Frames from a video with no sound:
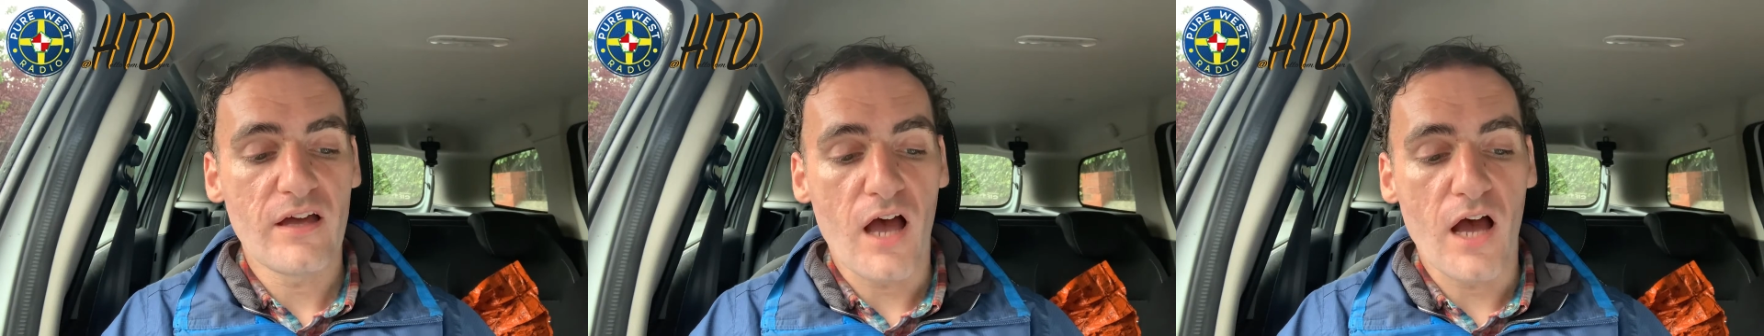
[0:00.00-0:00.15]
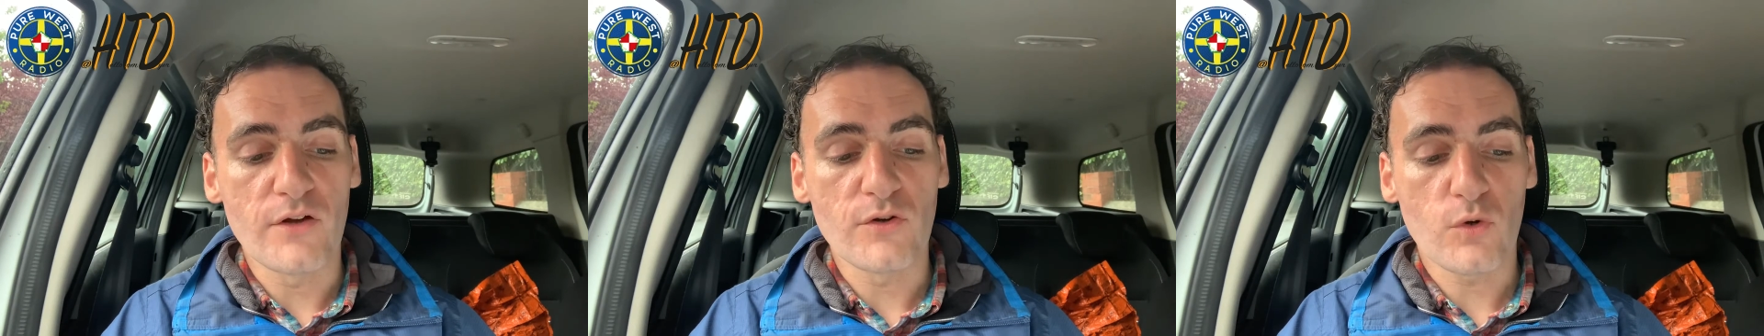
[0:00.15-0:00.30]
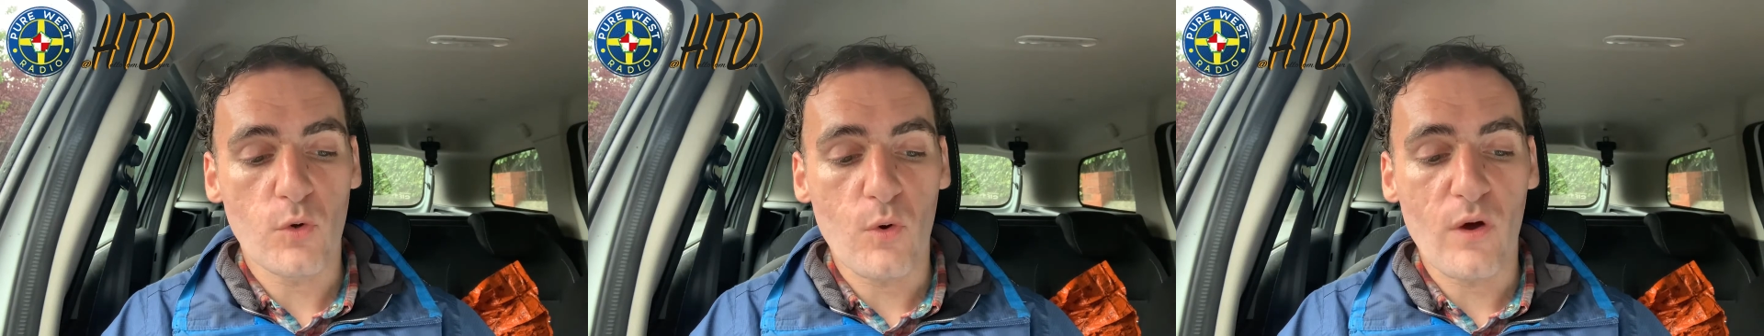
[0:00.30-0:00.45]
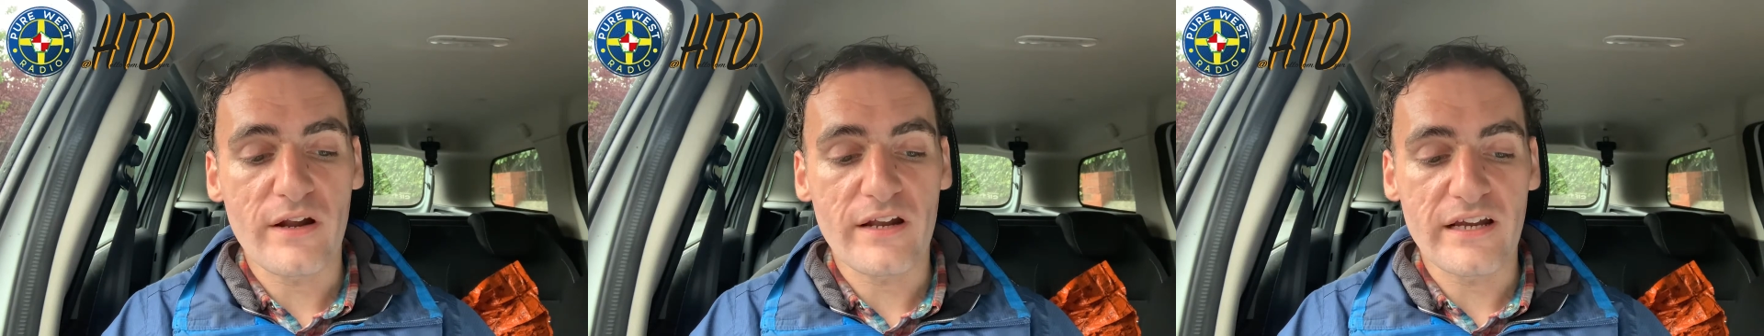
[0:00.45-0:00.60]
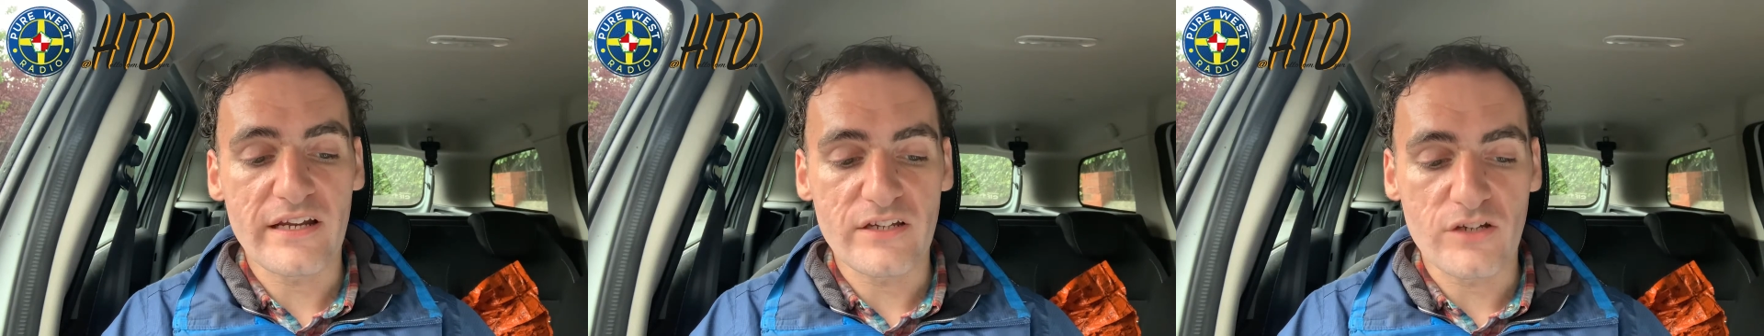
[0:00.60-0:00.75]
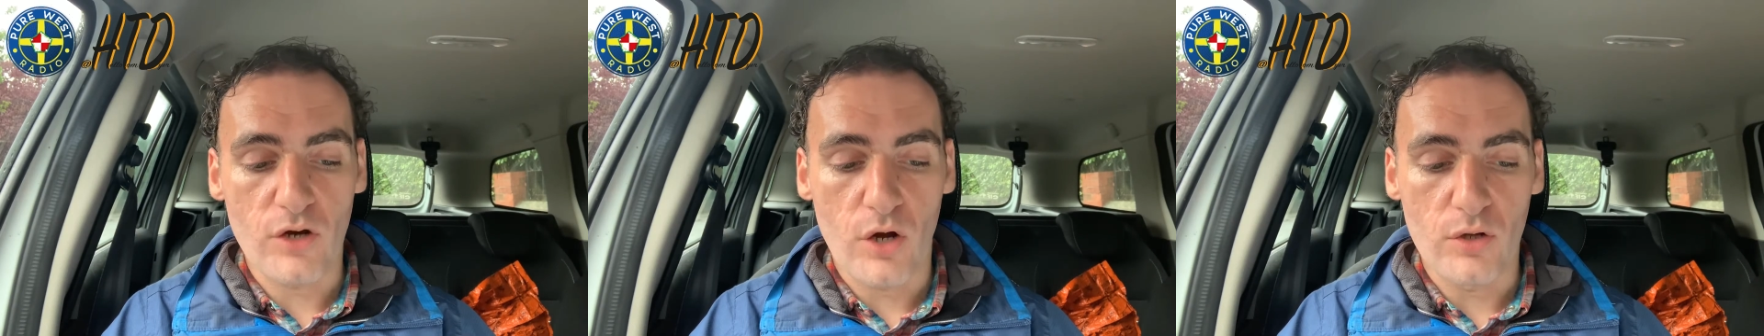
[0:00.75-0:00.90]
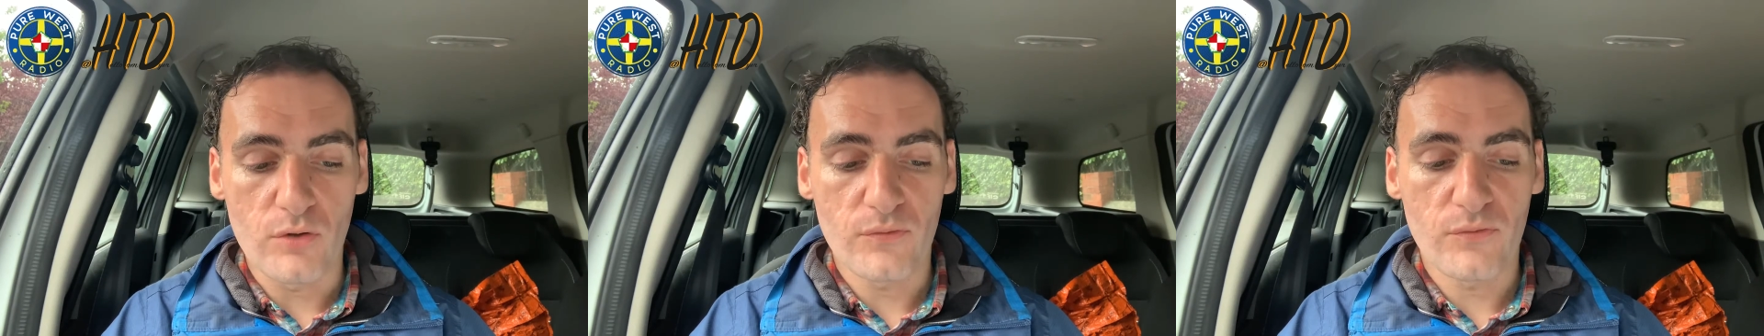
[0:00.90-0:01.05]
yn chwarae
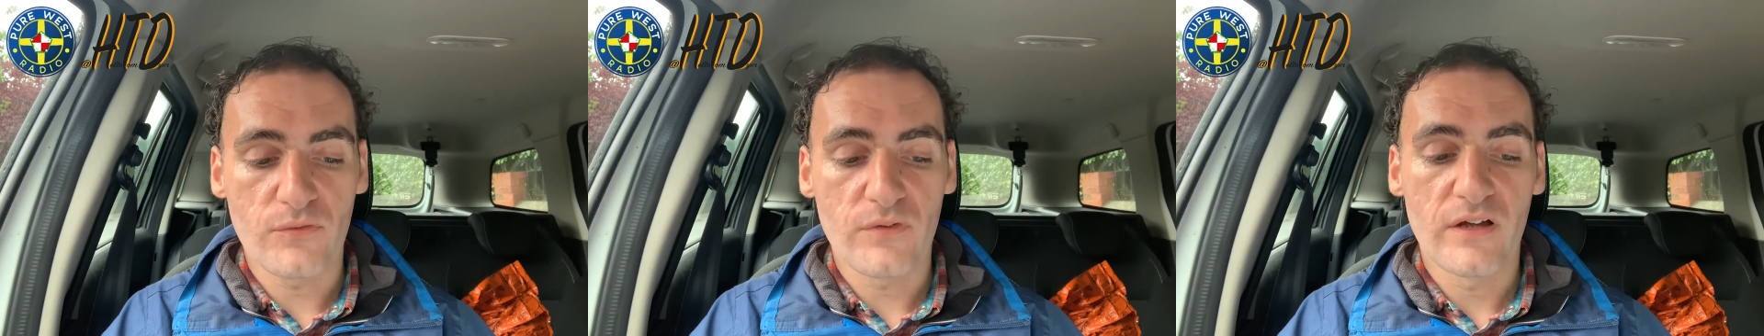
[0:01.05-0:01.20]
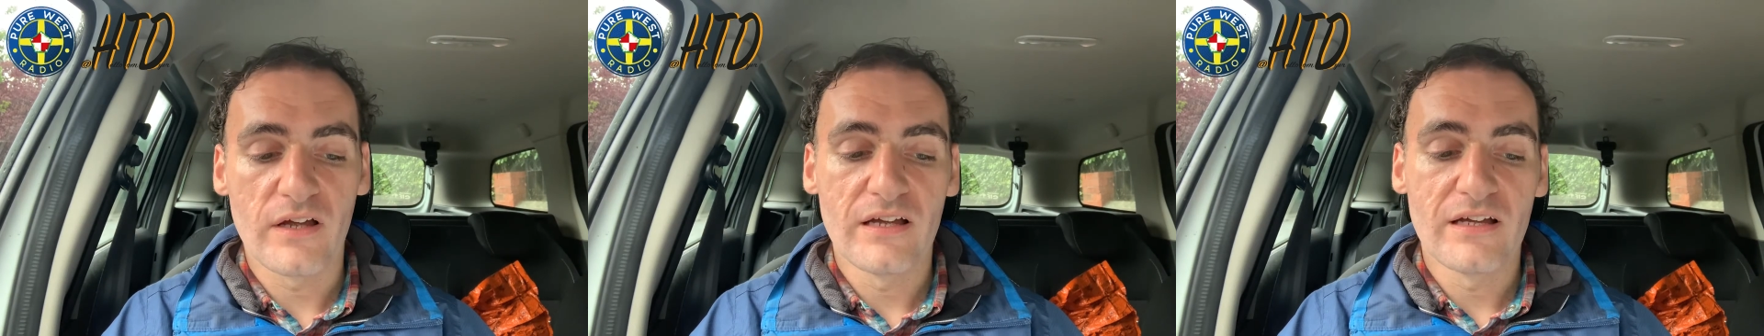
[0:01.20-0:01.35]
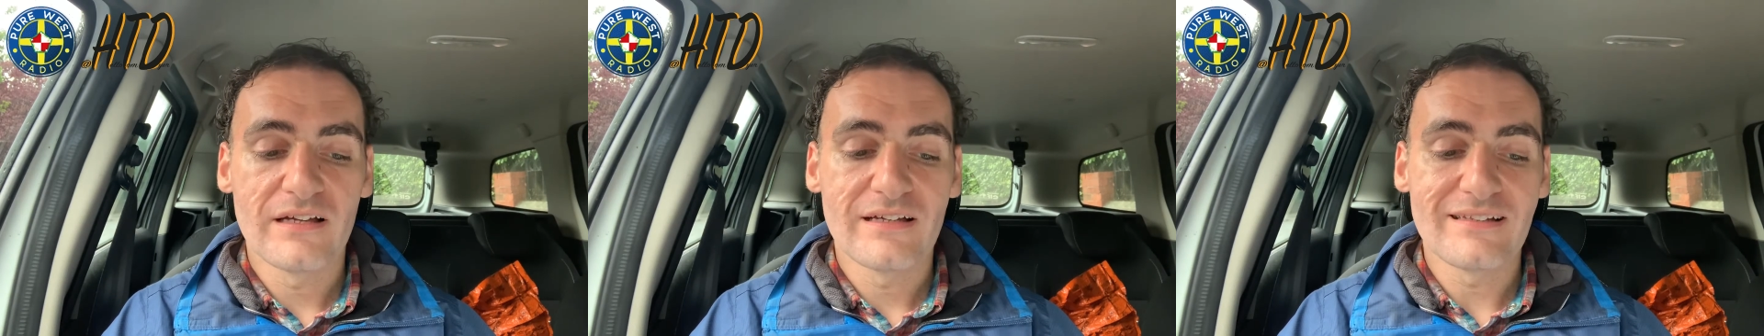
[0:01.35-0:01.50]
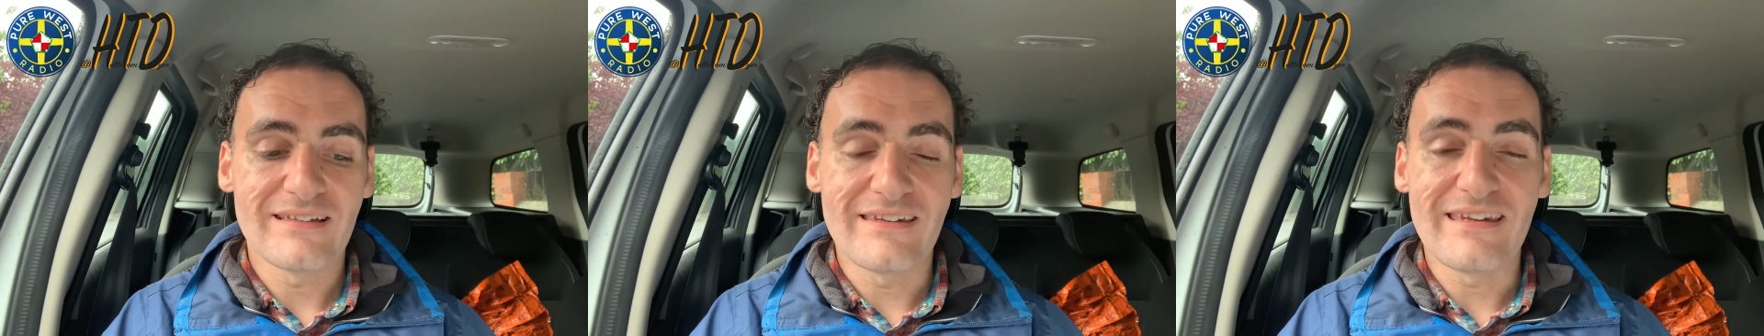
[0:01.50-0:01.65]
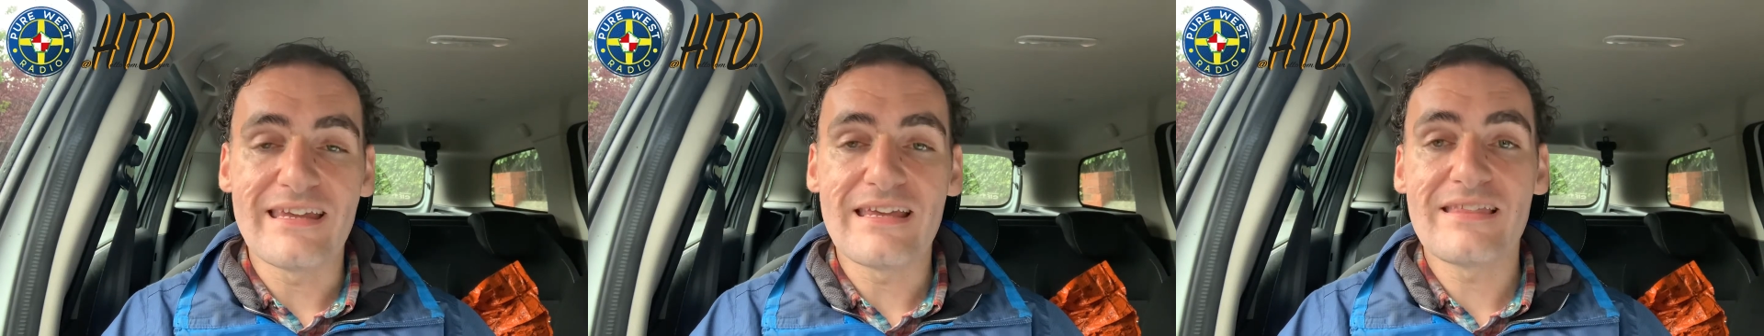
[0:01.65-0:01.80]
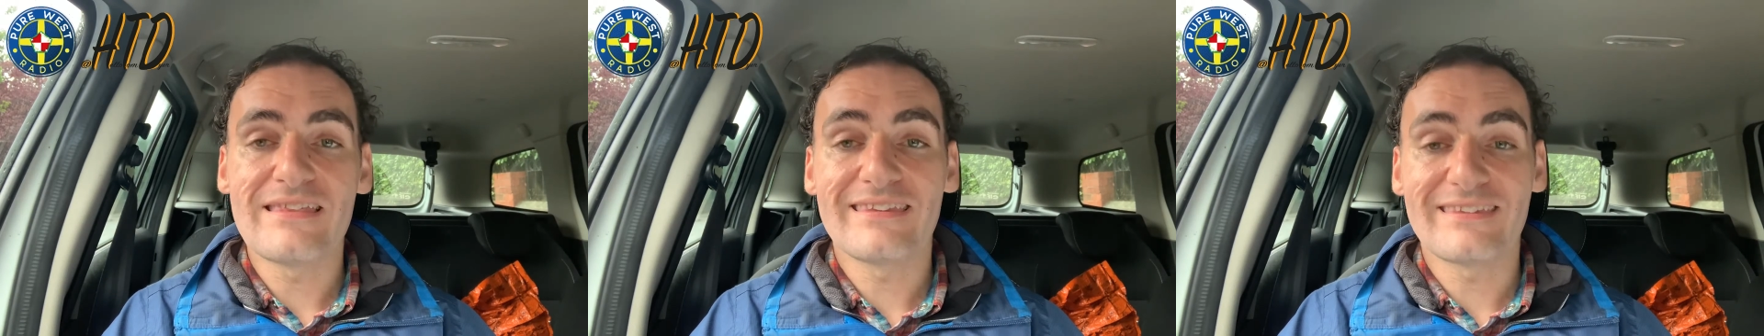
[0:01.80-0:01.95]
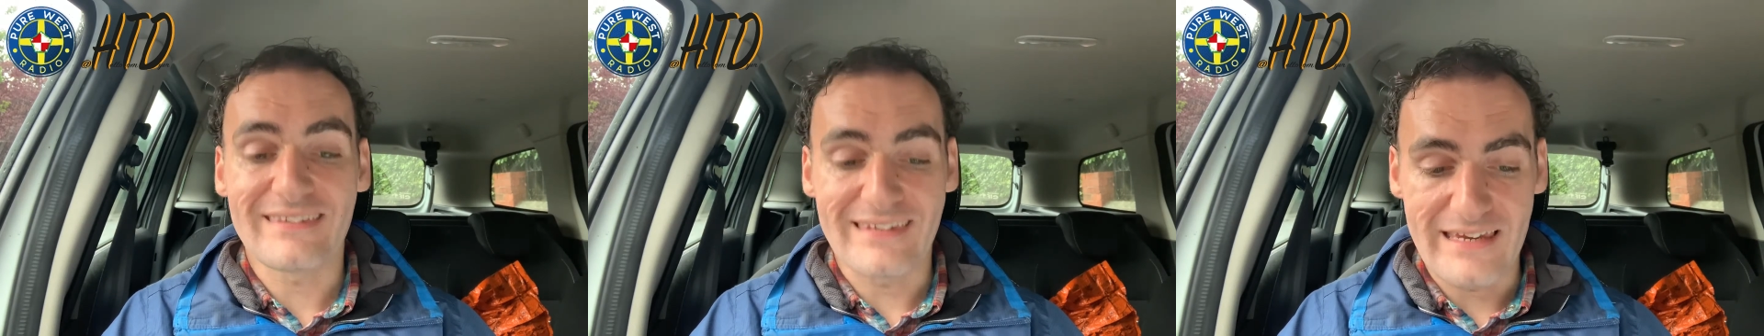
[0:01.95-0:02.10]
golf
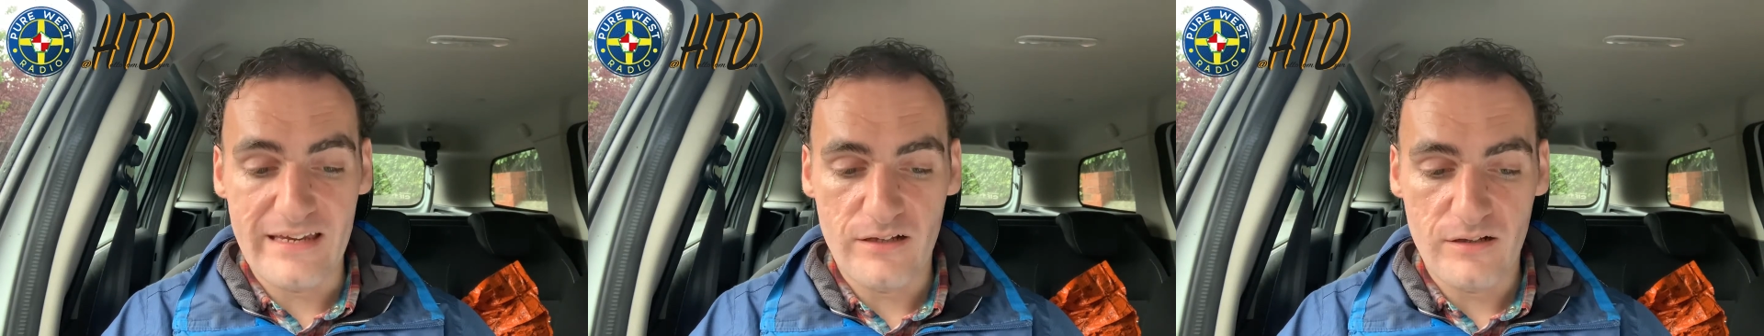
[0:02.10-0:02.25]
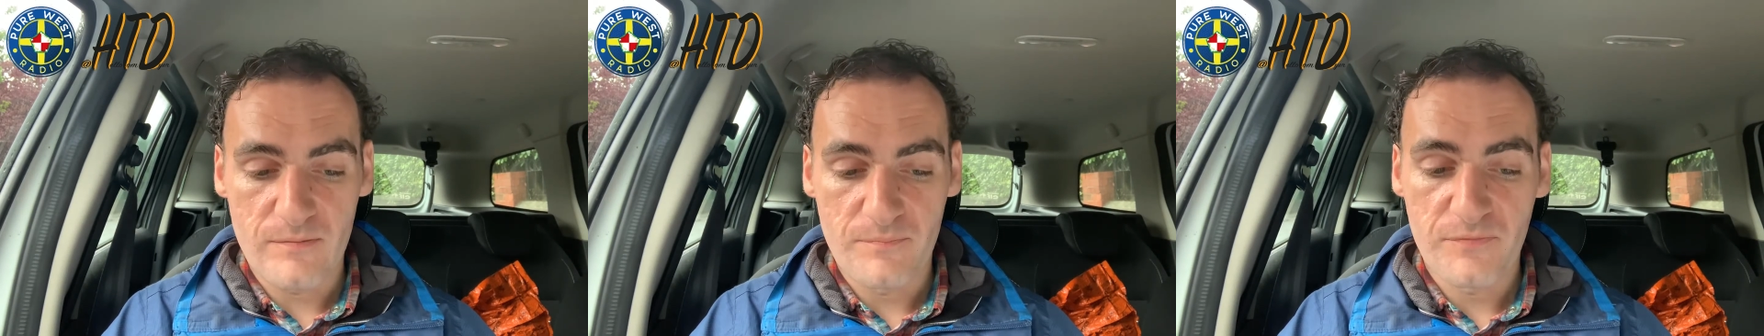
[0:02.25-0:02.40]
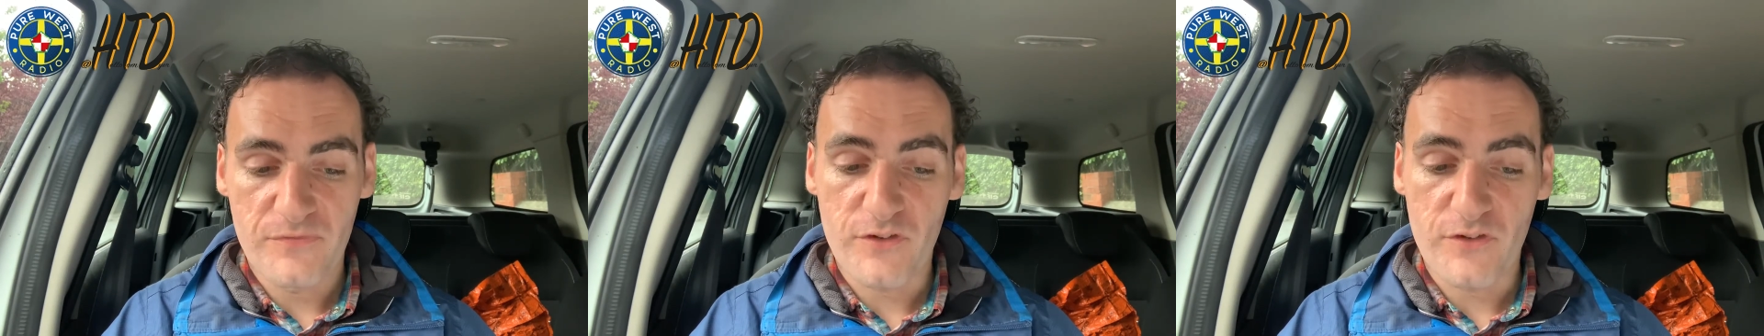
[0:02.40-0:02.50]
dydd Sul.